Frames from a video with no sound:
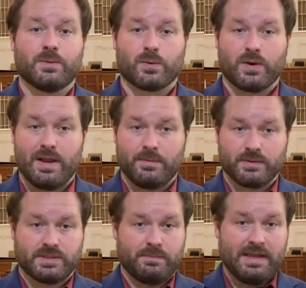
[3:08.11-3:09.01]
we're able
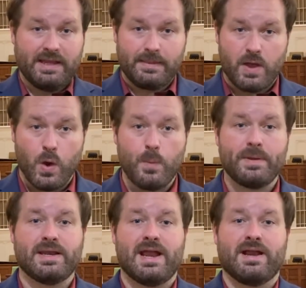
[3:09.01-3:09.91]
to be in the
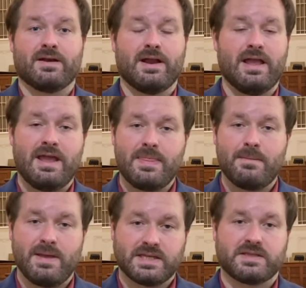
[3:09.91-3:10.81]
open air, and
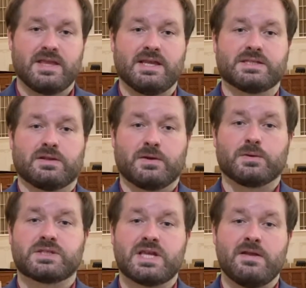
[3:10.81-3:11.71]
that makes things a
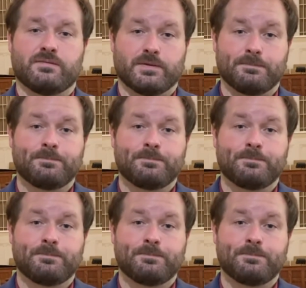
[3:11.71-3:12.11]
little safer.